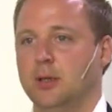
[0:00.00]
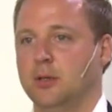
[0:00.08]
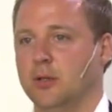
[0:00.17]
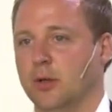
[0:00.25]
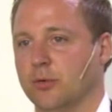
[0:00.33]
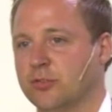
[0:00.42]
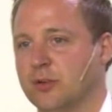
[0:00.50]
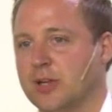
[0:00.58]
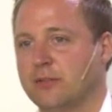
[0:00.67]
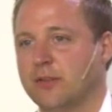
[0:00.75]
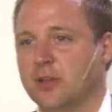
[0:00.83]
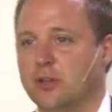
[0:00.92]
you know,
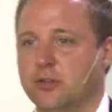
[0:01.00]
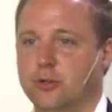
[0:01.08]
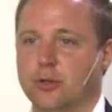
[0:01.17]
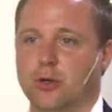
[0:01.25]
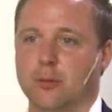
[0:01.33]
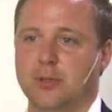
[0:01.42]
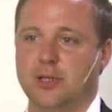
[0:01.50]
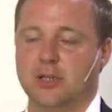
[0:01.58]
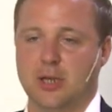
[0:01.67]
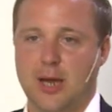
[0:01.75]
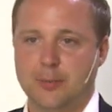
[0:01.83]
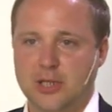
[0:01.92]
strengthen Europe
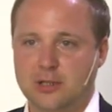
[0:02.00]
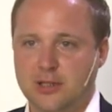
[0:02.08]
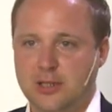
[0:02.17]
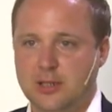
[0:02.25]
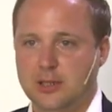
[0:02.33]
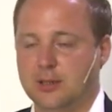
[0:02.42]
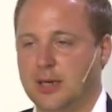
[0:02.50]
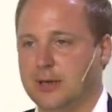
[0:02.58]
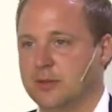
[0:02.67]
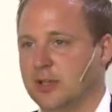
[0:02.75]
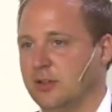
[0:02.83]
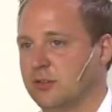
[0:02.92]
economically? How
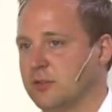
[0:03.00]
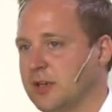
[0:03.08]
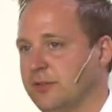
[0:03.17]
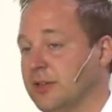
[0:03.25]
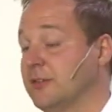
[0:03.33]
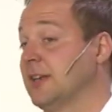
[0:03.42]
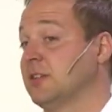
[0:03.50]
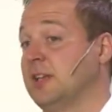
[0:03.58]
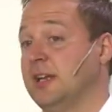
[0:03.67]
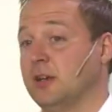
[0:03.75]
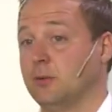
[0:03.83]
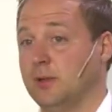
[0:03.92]
can it strengthen
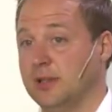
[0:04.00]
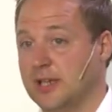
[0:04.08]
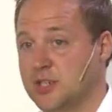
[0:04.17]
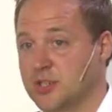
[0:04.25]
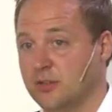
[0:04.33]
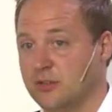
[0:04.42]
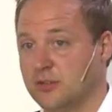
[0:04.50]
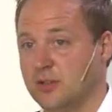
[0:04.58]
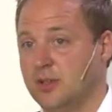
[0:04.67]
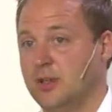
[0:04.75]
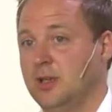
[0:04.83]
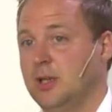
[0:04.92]
transatlantic relations?
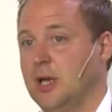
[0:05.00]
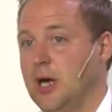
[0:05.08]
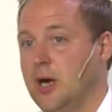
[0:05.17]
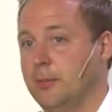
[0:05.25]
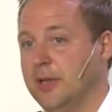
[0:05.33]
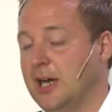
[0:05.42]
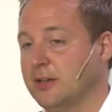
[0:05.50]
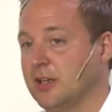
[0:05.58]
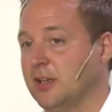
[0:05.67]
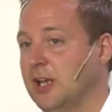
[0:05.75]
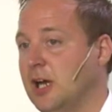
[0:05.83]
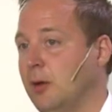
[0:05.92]
Um, and how can
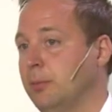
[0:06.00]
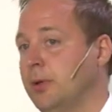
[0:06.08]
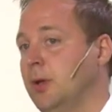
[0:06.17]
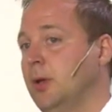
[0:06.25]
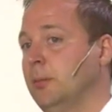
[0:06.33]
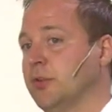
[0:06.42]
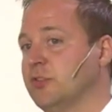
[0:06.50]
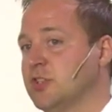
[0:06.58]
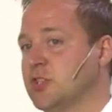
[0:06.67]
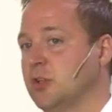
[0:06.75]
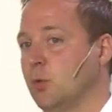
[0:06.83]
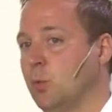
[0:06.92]
it help
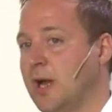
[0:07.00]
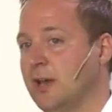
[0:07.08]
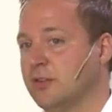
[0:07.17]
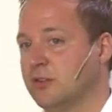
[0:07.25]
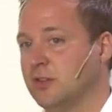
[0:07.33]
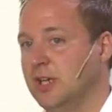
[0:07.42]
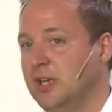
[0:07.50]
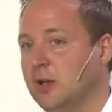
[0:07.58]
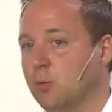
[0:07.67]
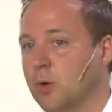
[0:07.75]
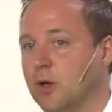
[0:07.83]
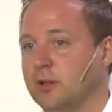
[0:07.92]
position the West in a
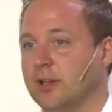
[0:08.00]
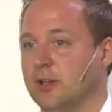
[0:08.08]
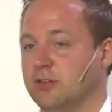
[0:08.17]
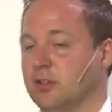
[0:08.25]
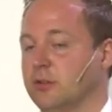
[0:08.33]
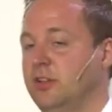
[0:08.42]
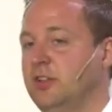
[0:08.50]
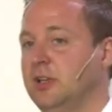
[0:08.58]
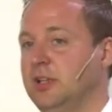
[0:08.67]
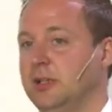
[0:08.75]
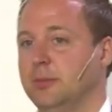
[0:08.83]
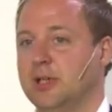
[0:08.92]
world that is
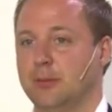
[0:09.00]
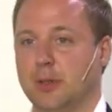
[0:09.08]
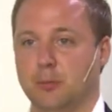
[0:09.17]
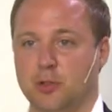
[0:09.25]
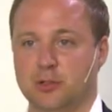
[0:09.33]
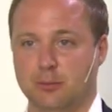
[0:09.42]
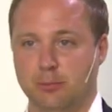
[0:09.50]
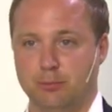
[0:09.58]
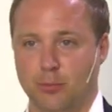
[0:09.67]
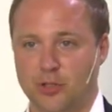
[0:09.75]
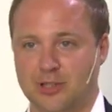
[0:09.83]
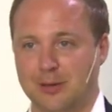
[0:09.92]
increasingly becoming multi
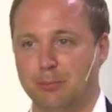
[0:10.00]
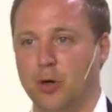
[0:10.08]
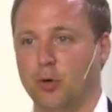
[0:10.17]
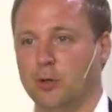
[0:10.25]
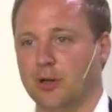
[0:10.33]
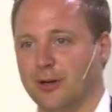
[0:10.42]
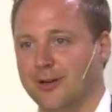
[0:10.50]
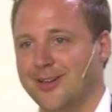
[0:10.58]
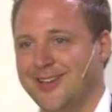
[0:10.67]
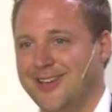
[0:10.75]
multipolar